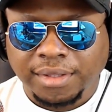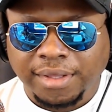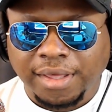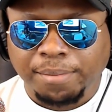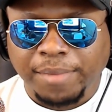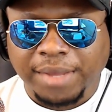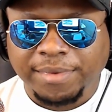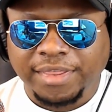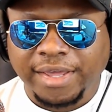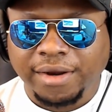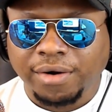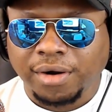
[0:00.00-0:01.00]
And maybe
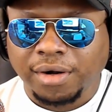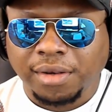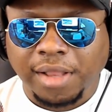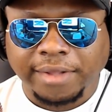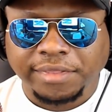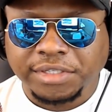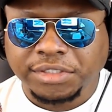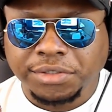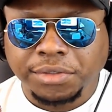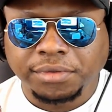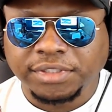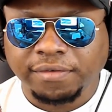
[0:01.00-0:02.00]
they are like this
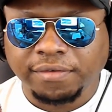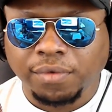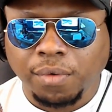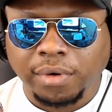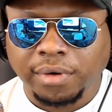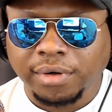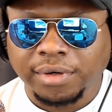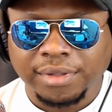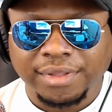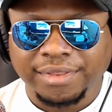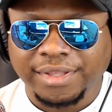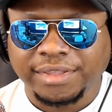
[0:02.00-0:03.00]
new Sith Order
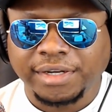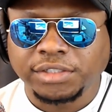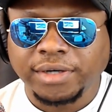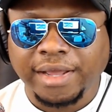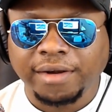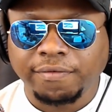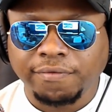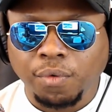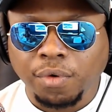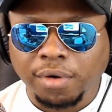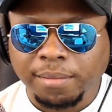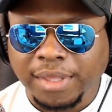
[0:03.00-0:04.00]
that they're trying to
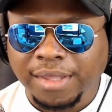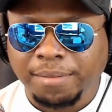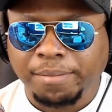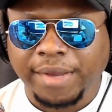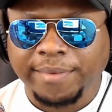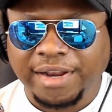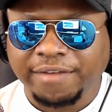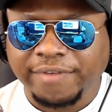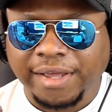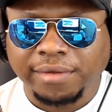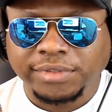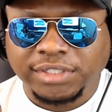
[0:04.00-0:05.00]
form. Maybe they
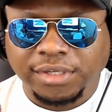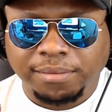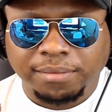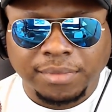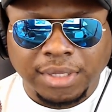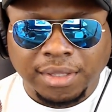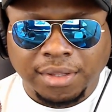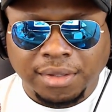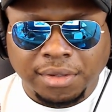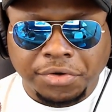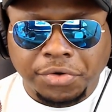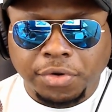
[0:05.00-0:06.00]
found some
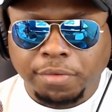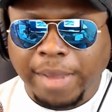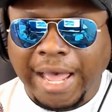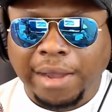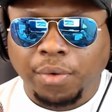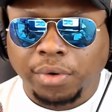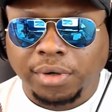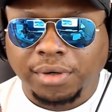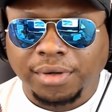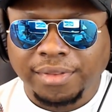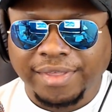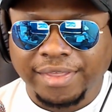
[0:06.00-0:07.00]
new power
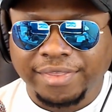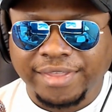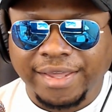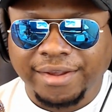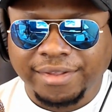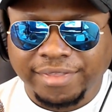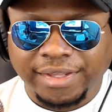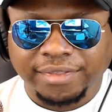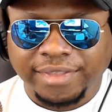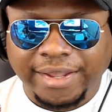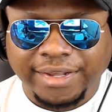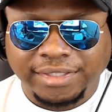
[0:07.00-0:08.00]
that they think
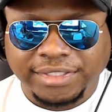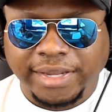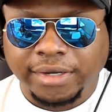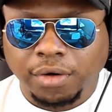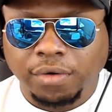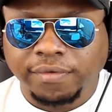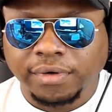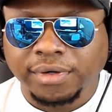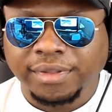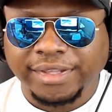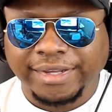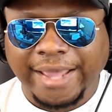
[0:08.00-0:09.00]
they can take over
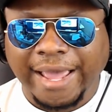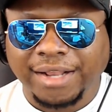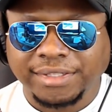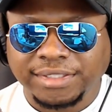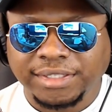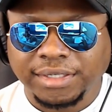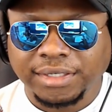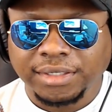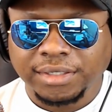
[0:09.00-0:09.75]
the galaxy